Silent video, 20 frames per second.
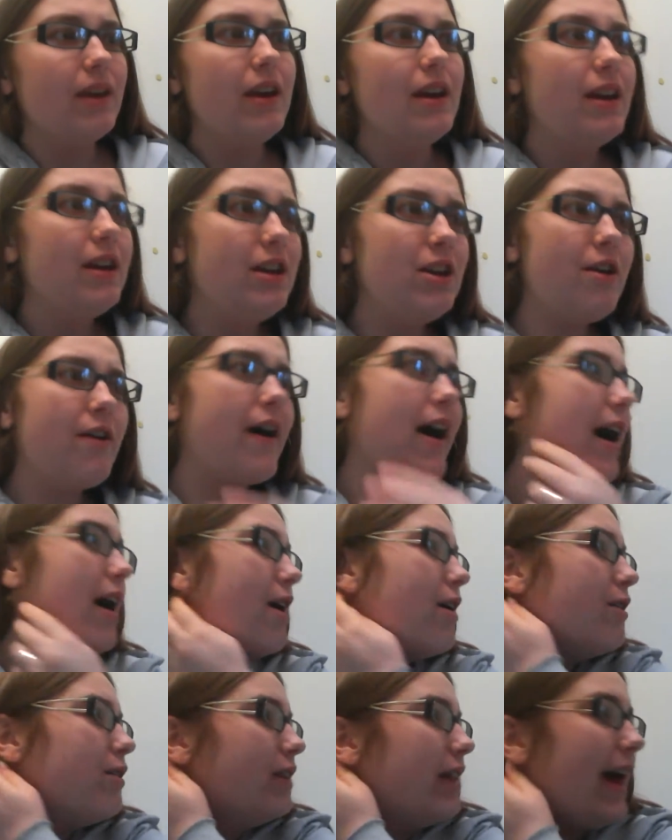You know
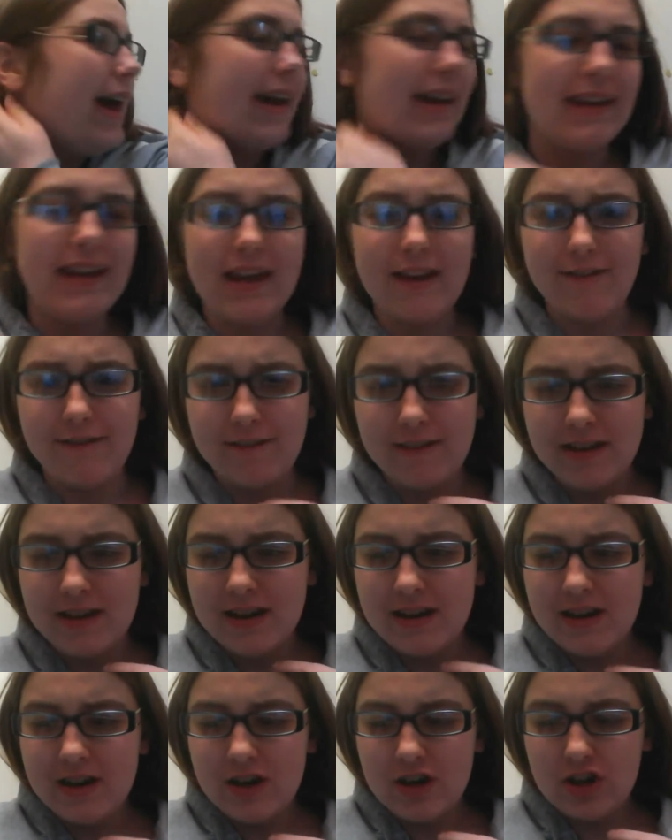how, like, if
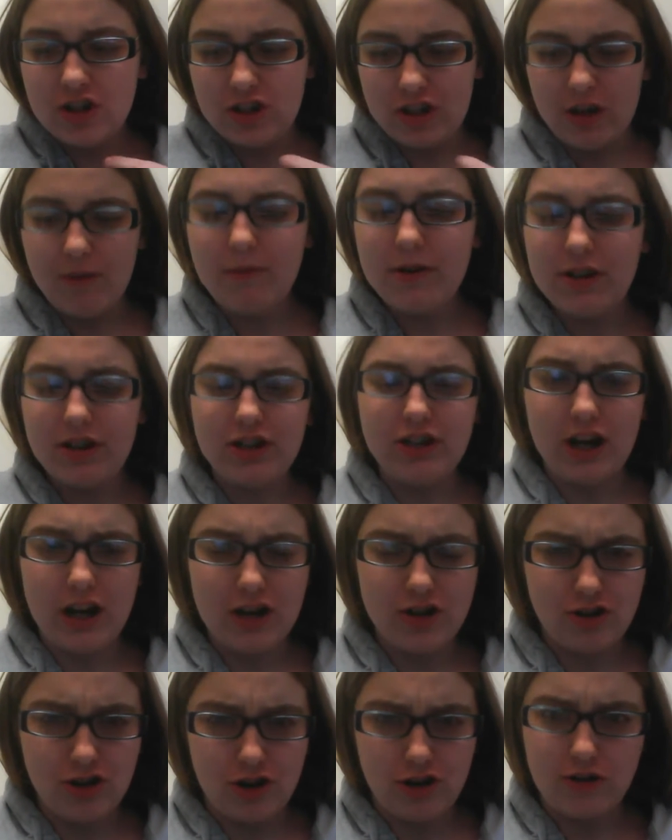someone
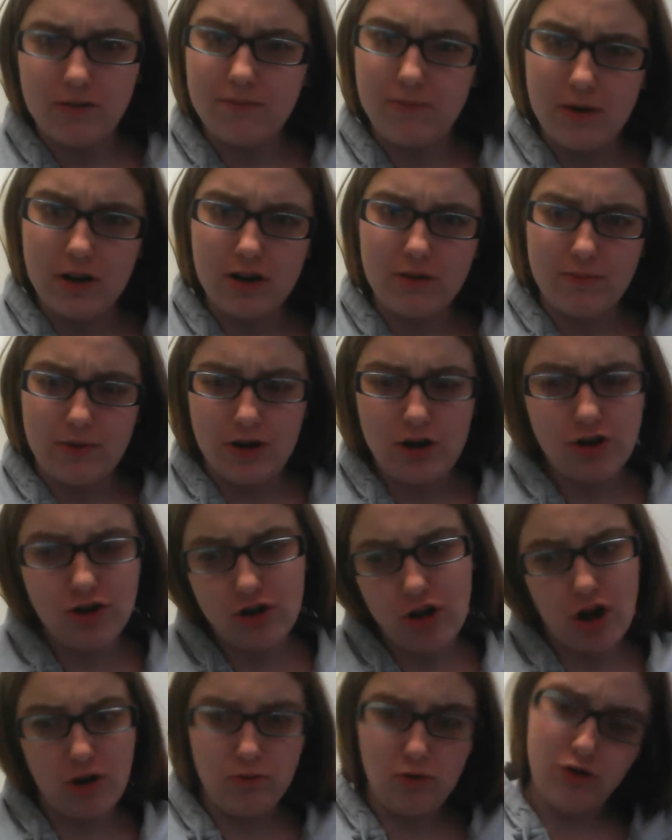states, like, a big opinion,
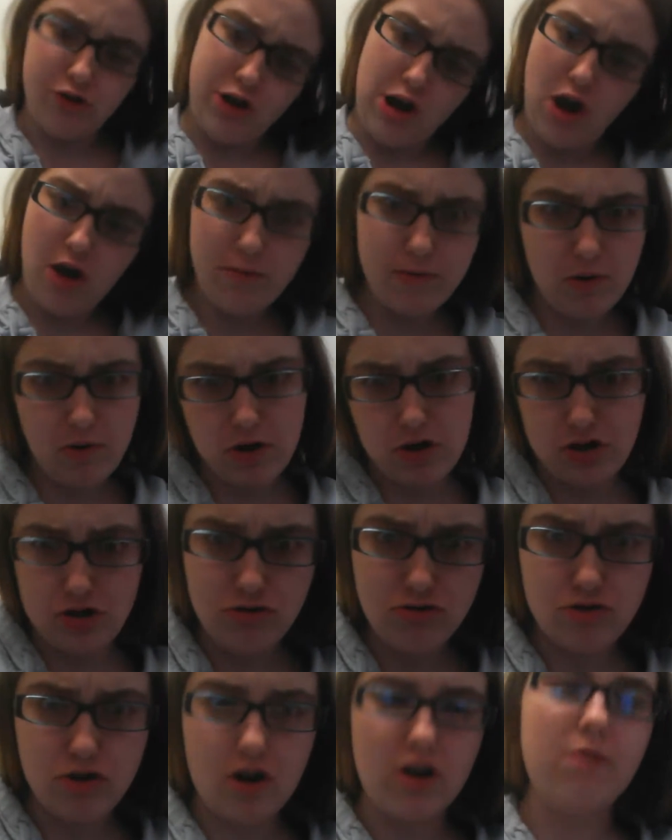like, well, tell me what you
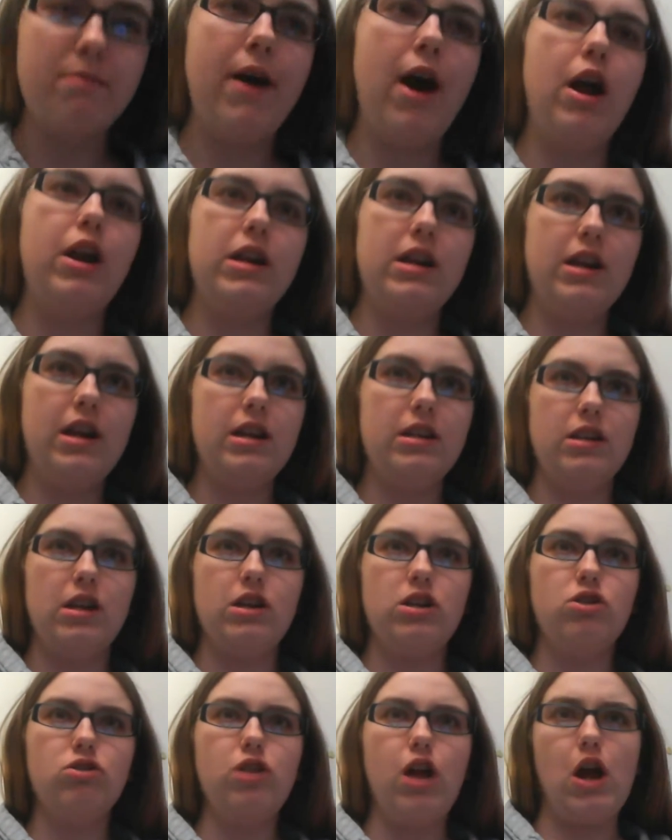think about it, and, like,
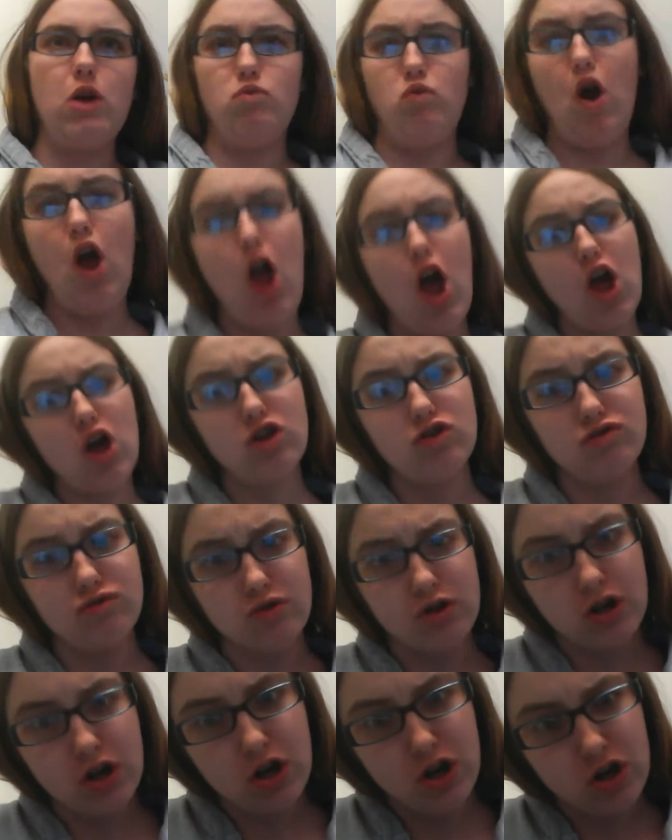you're like, well,
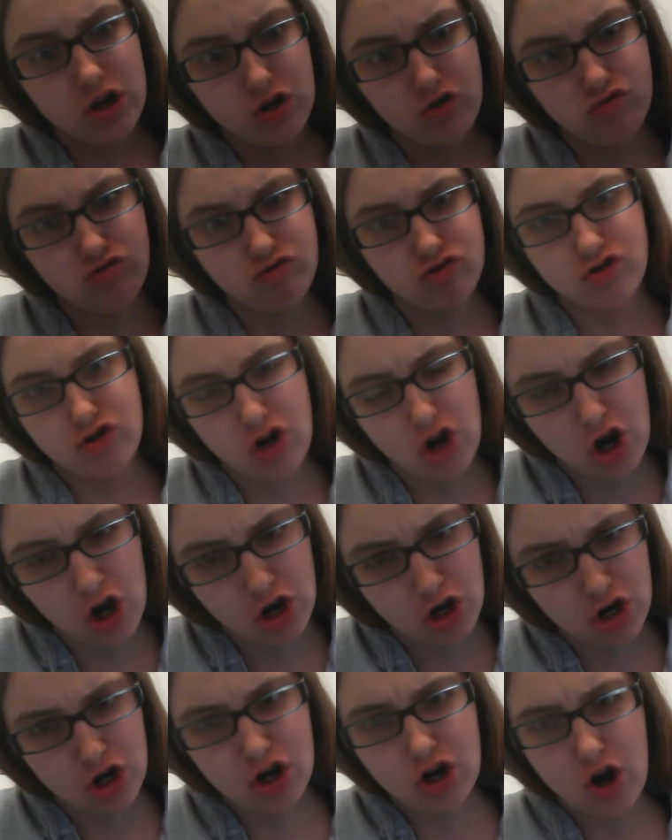you
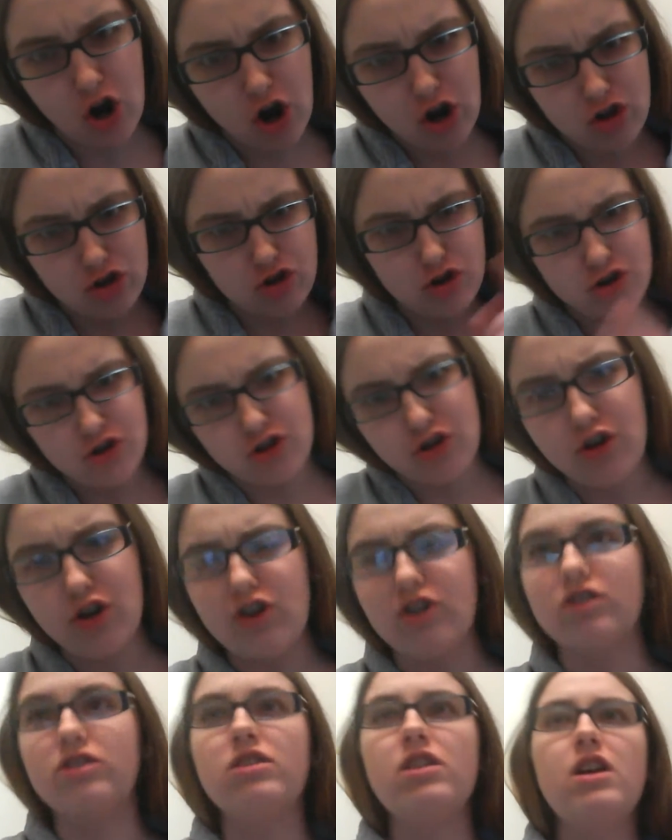idiot, I think
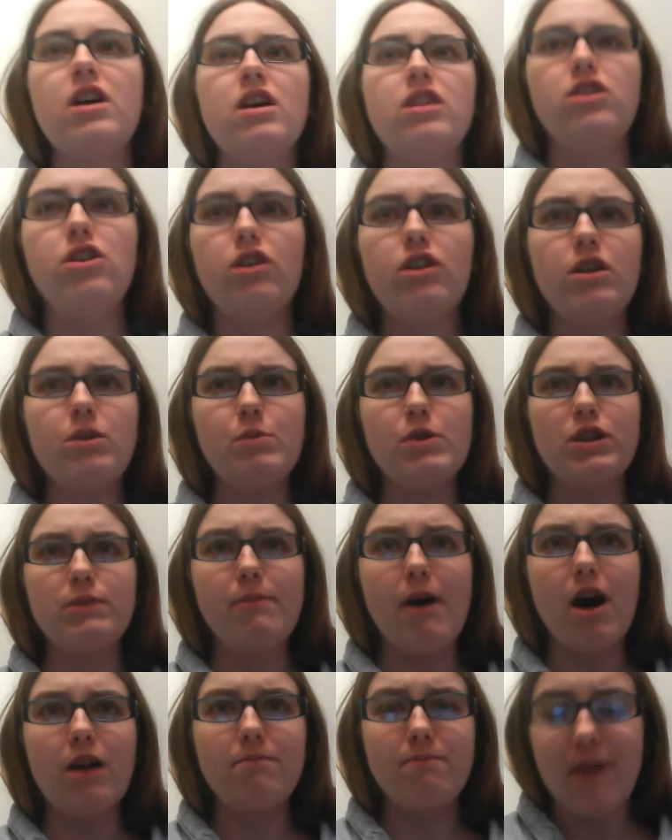this. They're gonna
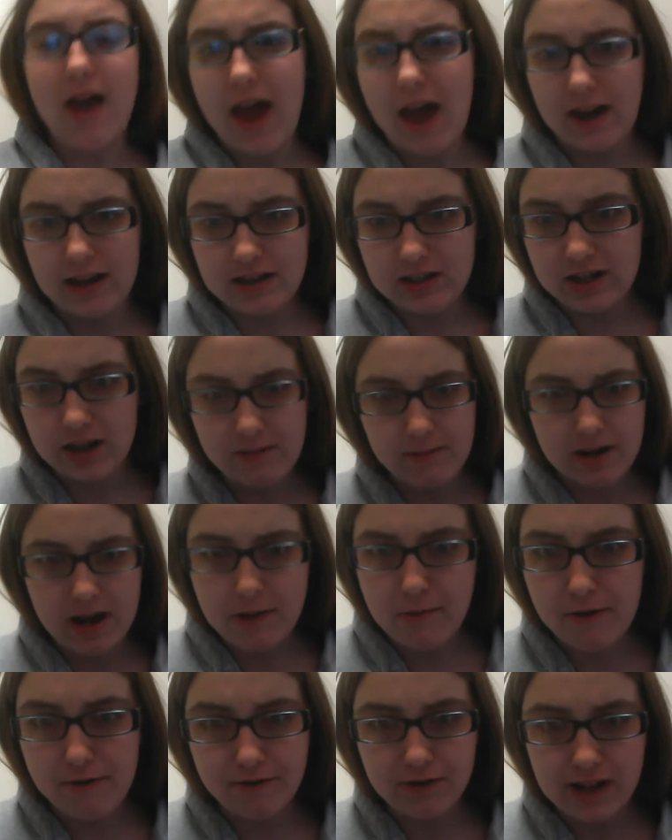respond back. It's gonna become
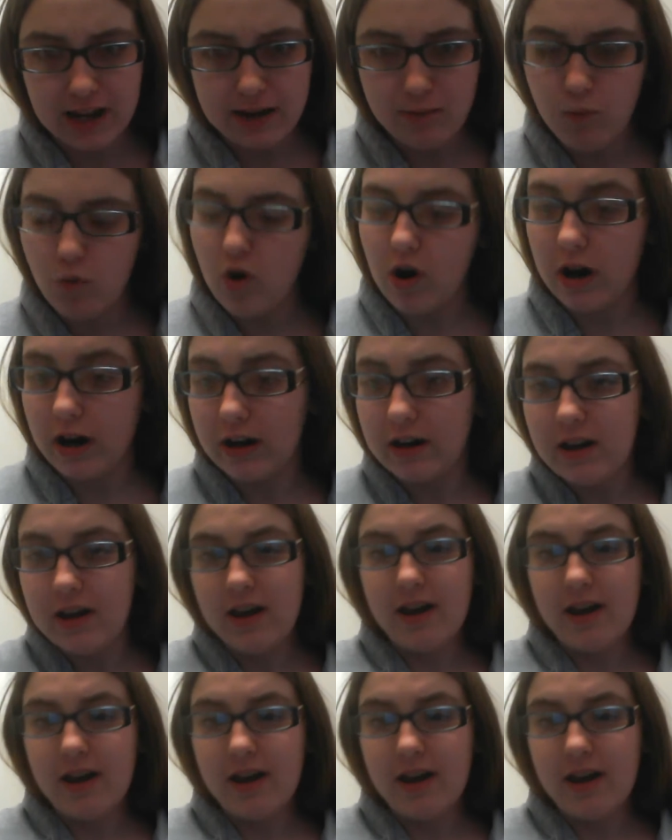a flame war.